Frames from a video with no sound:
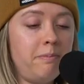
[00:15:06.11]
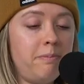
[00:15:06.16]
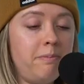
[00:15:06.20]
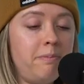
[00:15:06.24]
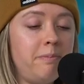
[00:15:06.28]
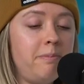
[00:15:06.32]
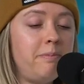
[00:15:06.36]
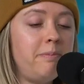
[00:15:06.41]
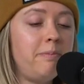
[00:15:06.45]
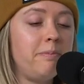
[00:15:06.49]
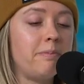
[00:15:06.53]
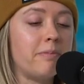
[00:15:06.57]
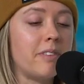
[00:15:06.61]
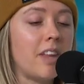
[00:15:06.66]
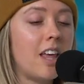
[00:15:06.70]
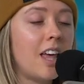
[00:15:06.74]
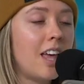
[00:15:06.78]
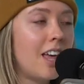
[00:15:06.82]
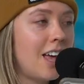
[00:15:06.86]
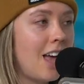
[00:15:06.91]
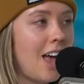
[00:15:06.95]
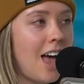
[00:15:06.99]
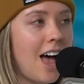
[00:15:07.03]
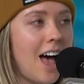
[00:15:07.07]
bring it on.
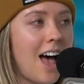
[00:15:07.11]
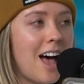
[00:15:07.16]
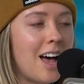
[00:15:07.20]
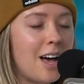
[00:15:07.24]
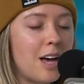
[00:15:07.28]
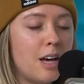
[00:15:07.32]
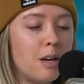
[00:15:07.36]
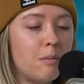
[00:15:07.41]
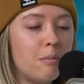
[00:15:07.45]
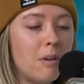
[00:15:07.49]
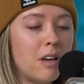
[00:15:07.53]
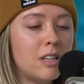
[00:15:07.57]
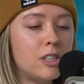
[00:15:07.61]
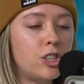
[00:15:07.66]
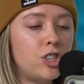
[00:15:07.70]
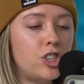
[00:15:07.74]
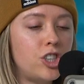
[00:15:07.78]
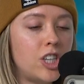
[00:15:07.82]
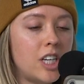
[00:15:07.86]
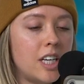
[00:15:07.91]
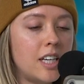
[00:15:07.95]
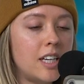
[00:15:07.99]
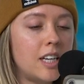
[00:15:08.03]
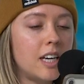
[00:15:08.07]
Um,
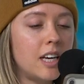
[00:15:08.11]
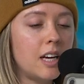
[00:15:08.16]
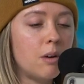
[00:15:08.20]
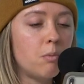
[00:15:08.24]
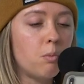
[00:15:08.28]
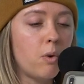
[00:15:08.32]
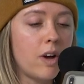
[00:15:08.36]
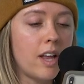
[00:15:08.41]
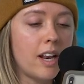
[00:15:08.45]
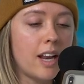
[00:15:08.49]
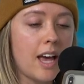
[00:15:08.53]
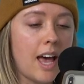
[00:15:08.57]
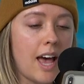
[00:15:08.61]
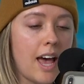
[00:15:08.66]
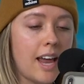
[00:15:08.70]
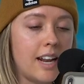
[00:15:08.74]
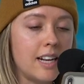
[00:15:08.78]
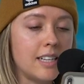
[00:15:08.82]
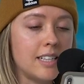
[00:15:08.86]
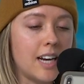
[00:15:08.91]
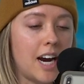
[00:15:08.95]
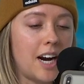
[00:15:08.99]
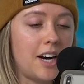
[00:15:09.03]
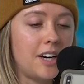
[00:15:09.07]
she went
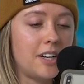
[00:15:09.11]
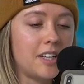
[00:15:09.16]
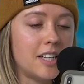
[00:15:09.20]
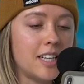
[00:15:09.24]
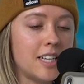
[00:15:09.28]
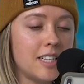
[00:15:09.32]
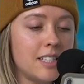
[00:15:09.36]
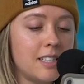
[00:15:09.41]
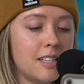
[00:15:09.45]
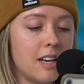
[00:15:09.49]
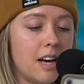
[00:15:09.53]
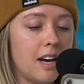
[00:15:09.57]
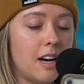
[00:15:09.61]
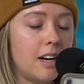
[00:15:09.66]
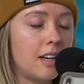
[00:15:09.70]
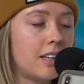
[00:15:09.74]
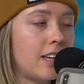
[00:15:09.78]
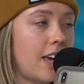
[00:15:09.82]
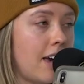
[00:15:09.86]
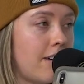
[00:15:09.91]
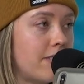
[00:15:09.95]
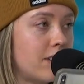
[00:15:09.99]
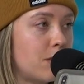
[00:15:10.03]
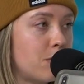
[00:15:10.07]
ahead and titled this, uh,
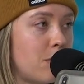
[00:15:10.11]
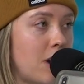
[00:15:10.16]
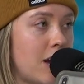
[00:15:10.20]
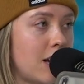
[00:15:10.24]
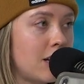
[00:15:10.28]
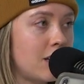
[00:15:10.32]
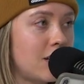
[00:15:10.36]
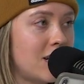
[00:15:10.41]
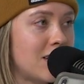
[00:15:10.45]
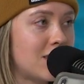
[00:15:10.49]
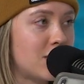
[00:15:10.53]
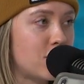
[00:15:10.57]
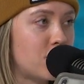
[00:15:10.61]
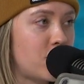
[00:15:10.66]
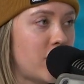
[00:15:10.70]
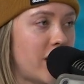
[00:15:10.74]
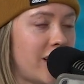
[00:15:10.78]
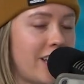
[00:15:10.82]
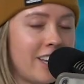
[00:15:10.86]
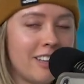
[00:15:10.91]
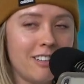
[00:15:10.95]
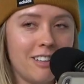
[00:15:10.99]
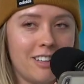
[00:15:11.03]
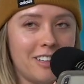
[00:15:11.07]
gave it away. It's a
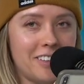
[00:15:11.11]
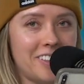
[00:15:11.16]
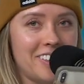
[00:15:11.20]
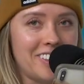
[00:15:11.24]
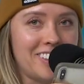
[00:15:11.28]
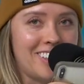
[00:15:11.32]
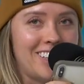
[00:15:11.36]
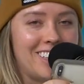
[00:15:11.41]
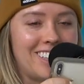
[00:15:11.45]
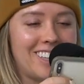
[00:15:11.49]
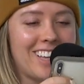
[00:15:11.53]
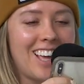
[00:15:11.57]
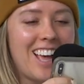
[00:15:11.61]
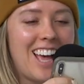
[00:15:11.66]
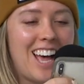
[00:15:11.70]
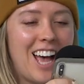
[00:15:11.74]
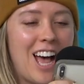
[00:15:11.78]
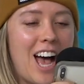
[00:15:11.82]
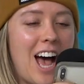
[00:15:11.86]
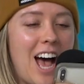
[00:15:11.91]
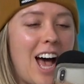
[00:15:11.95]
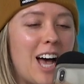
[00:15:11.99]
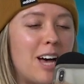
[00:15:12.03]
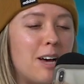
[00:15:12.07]
she.
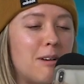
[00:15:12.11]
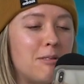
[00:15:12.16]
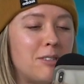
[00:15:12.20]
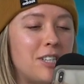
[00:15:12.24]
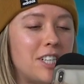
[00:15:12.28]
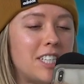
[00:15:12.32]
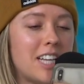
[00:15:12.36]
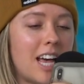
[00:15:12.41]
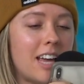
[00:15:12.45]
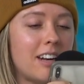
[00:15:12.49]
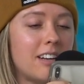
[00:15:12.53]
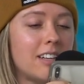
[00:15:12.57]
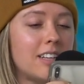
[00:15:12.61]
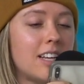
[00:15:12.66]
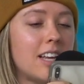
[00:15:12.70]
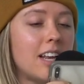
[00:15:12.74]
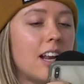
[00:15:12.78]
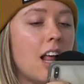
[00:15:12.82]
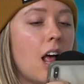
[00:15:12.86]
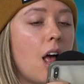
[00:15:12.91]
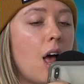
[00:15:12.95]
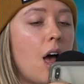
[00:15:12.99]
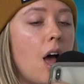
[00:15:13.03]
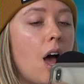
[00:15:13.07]
um, she titled
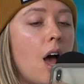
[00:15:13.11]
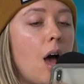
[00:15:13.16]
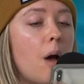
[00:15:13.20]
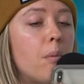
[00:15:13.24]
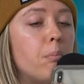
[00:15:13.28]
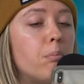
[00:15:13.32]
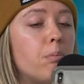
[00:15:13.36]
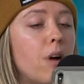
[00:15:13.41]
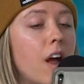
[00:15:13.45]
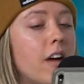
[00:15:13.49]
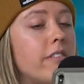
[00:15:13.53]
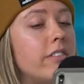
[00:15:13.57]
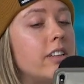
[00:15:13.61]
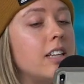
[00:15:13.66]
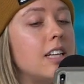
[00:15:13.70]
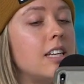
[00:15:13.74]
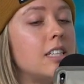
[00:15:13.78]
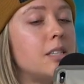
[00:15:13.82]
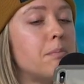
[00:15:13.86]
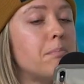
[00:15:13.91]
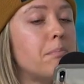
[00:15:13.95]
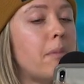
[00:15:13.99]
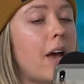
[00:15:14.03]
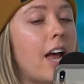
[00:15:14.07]
it
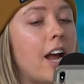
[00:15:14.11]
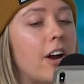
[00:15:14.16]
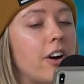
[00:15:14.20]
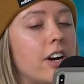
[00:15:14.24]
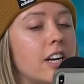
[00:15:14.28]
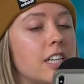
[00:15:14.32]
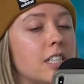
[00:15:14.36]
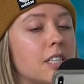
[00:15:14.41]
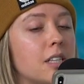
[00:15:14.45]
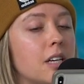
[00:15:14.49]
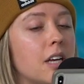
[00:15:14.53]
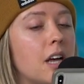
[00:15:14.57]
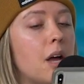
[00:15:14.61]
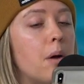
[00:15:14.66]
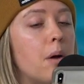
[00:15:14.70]
Prevalent Parent